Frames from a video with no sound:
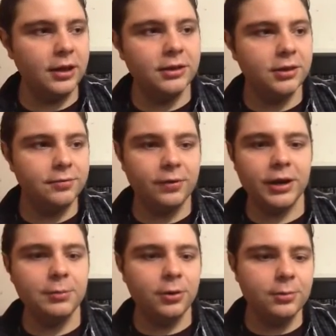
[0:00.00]
the funny
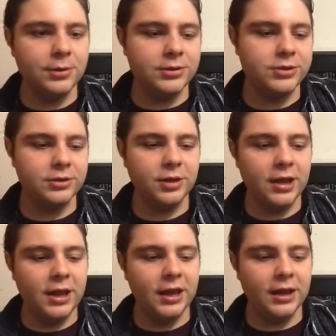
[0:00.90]
moments, and
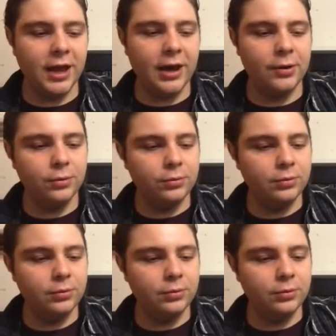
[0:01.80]
how